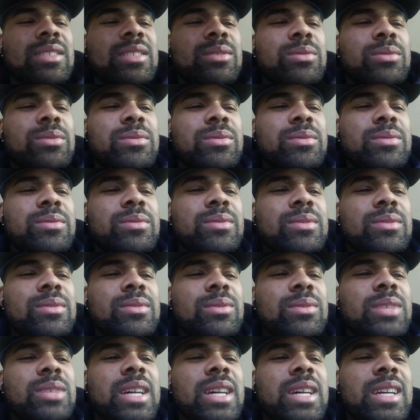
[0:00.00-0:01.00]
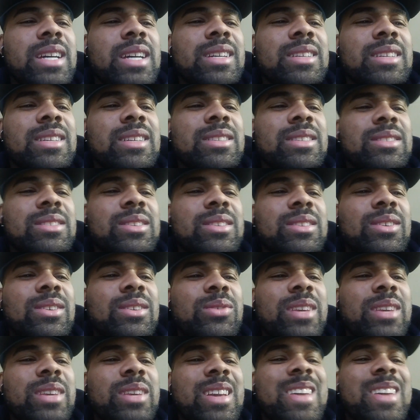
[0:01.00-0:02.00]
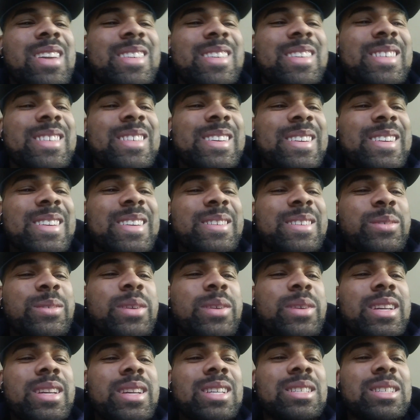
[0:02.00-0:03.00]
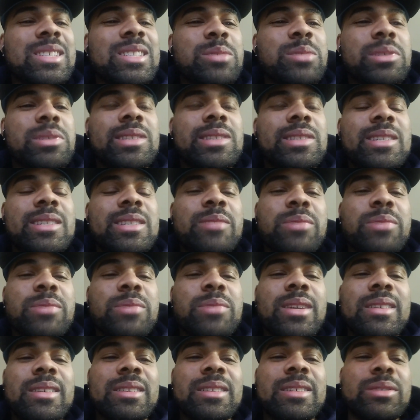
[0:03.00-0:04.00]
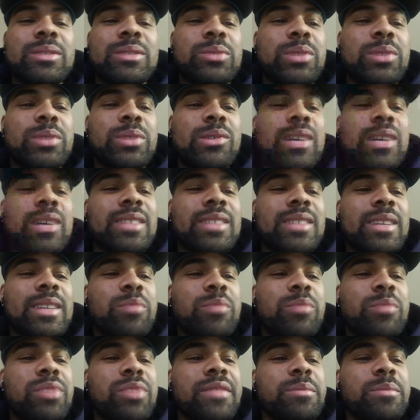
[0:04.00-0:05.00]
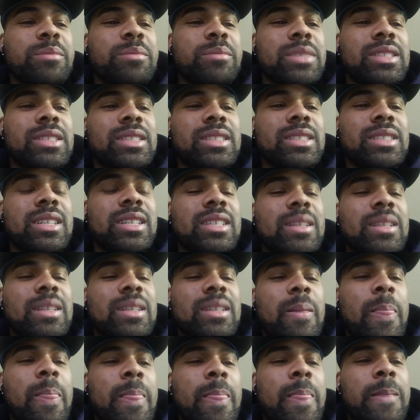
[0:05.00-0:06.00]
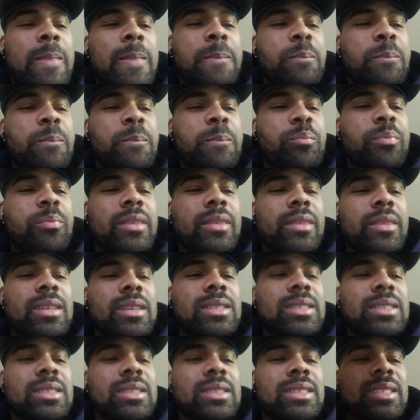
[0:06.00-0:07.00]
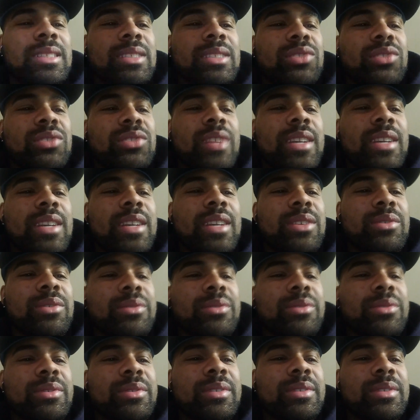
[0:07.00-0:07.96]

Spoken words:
you. You tired? Okay. Go ahead and get some sleep, man. We all gotta take a break from this shit. This shit'll drain you.